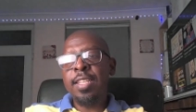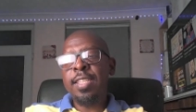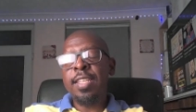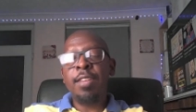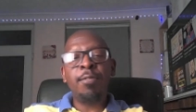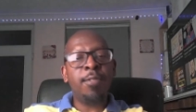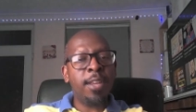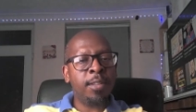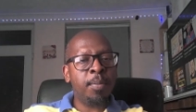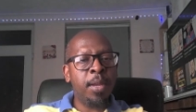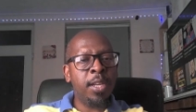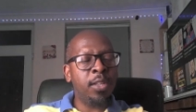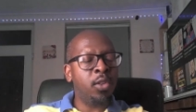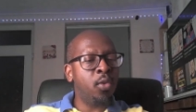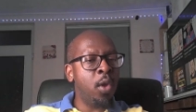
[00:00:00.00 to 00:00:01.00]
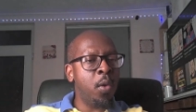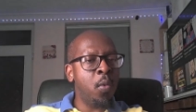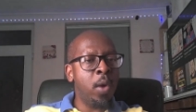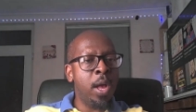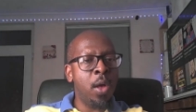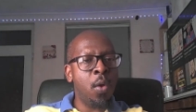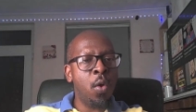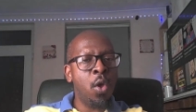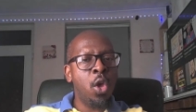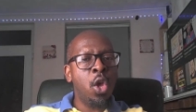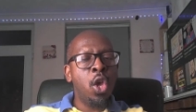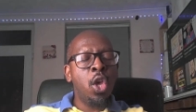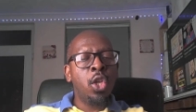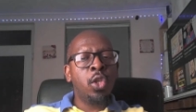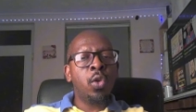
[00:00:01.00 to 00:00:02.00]
investment is doing well.
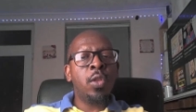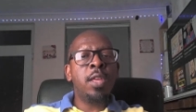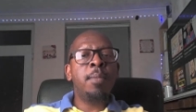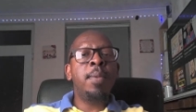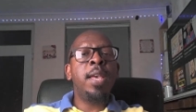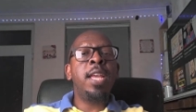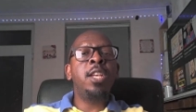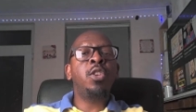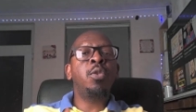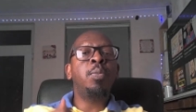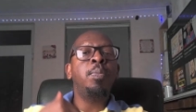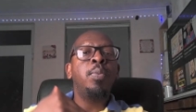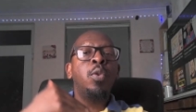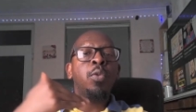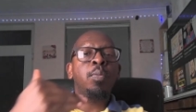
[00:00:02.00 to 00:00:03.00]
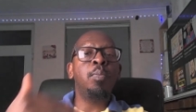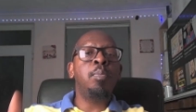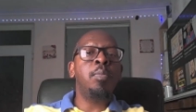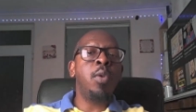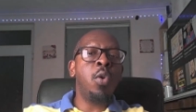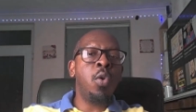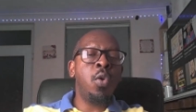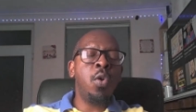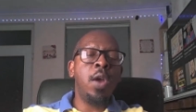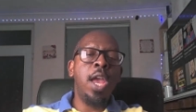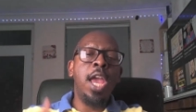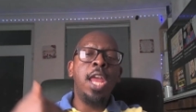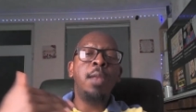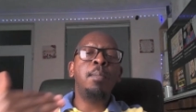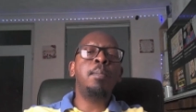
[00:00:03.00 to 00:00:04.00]
So they begin to put more
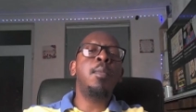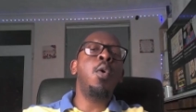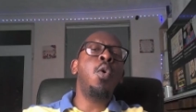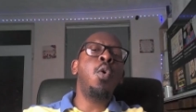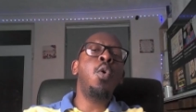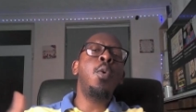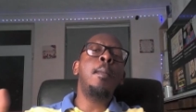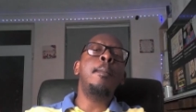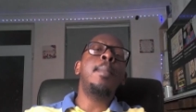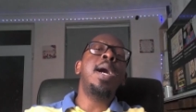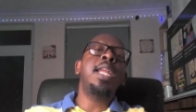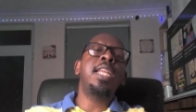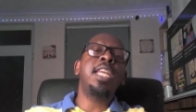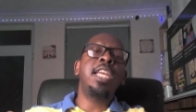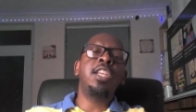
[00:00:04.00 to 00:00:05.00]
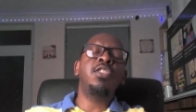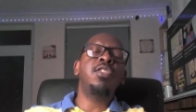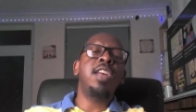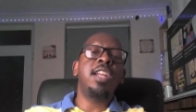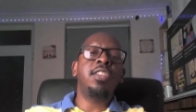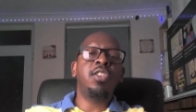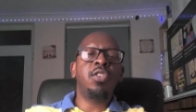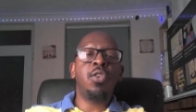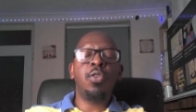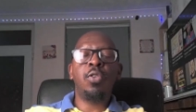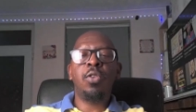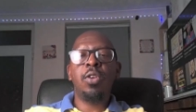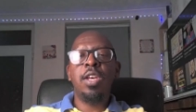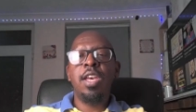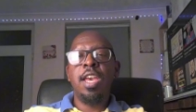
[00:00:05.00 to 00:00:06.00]
and more money into that stock.
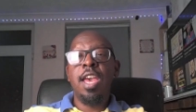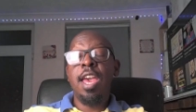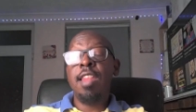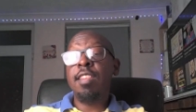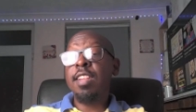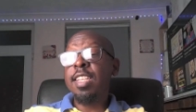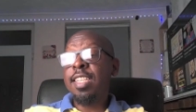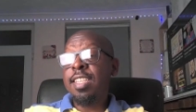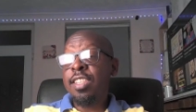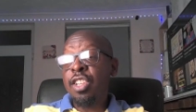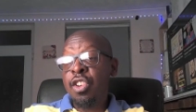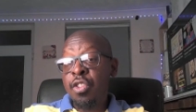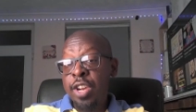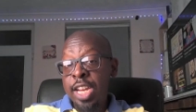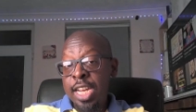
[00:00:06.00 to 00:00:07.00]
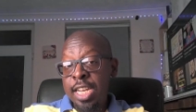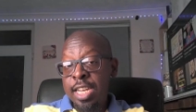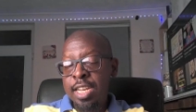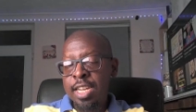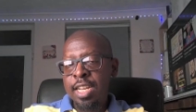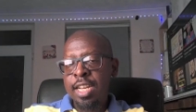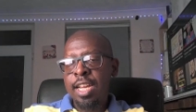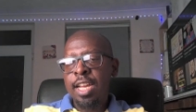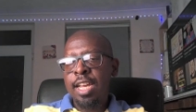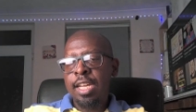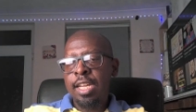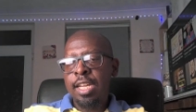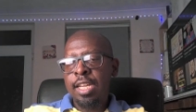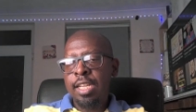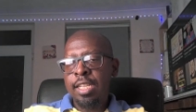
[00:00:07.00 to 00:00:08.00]
And this is greed
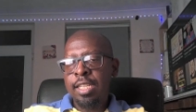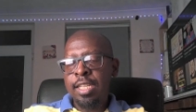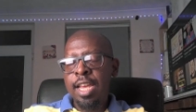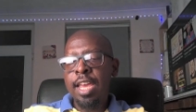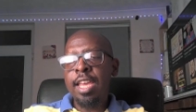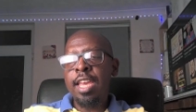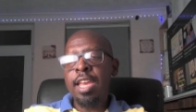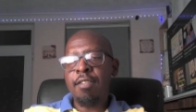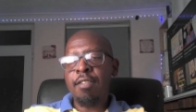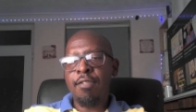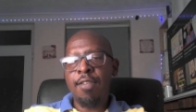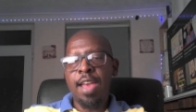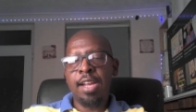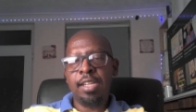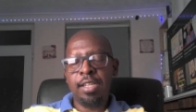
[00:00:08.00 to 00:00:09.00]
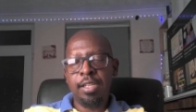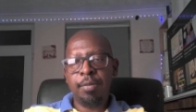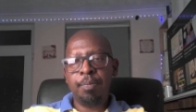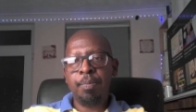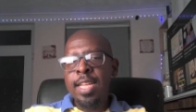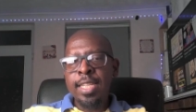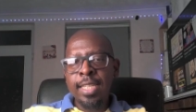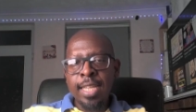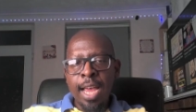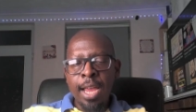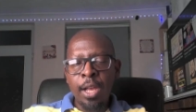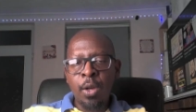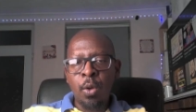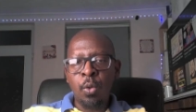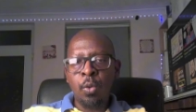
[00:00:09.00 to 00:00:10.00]
taking effect. These
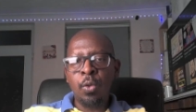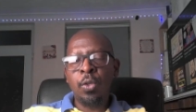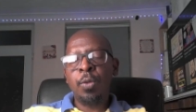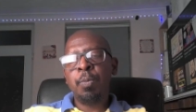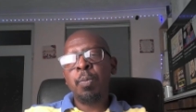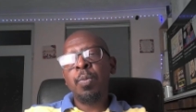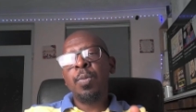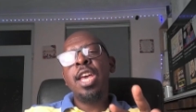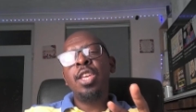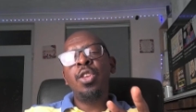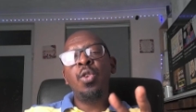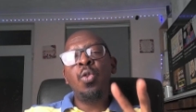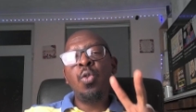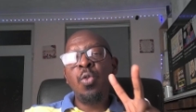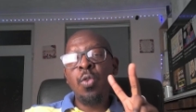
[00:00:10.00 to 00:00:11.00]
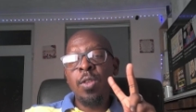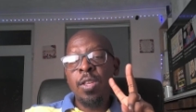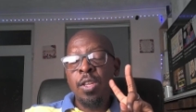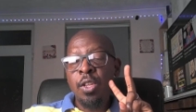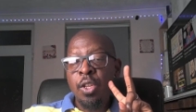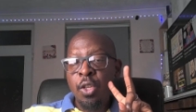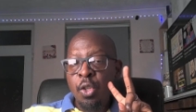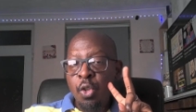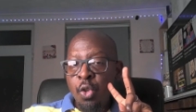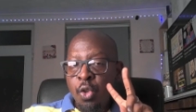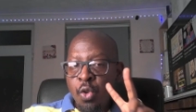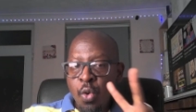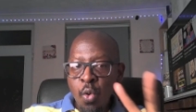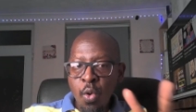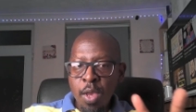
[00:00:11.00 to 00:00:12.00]
cycles use
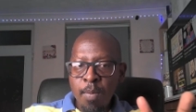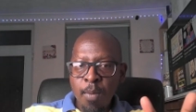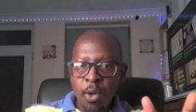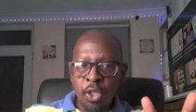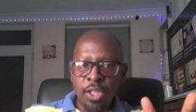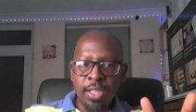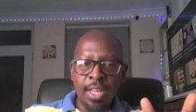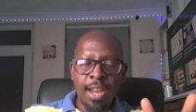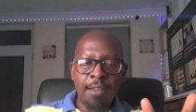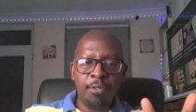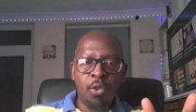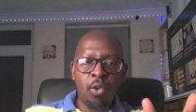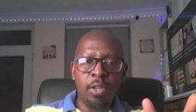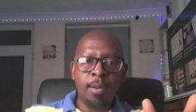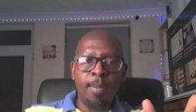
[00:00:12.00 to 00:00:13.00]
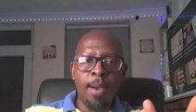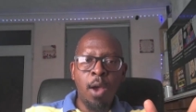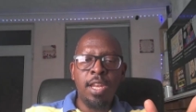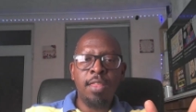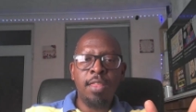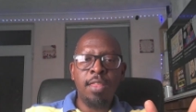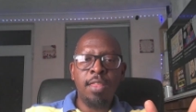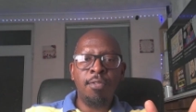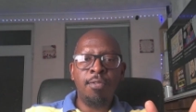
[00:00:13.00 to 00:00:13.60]
two emotions that I've talked about in other